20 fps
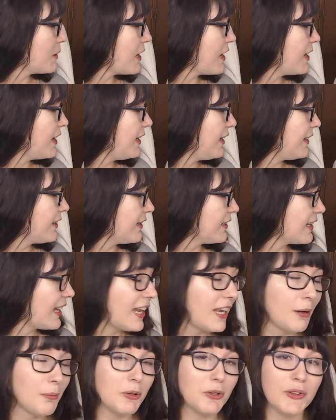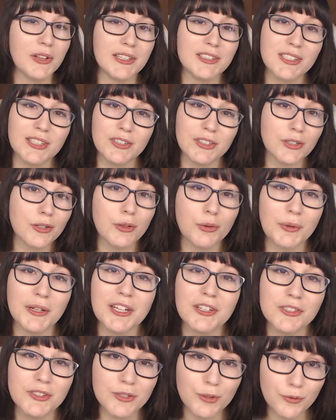buying a cable that's under
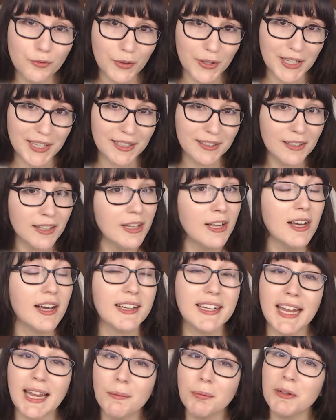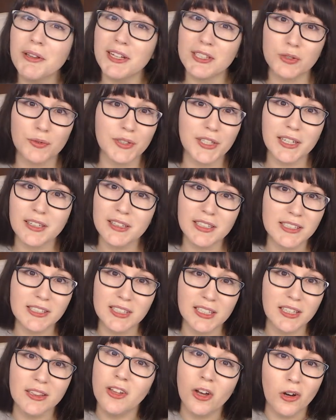300 feet. A cable that's
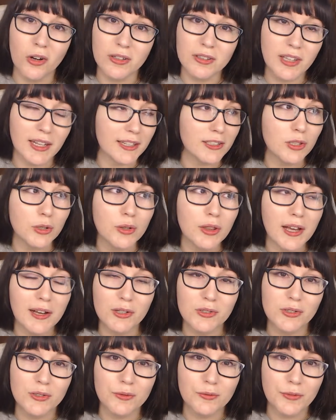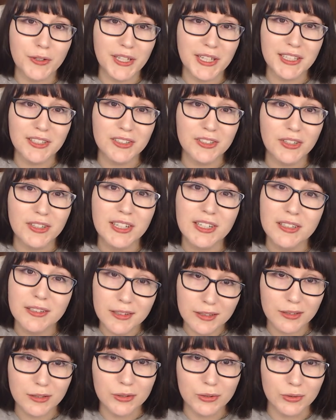ridiculously long, like 2,000 feet, you're
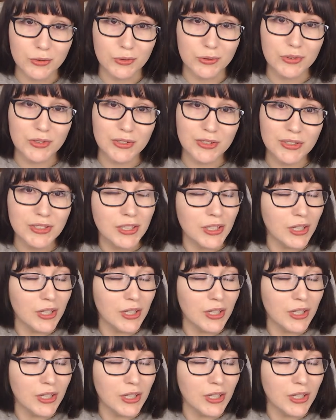gonna lose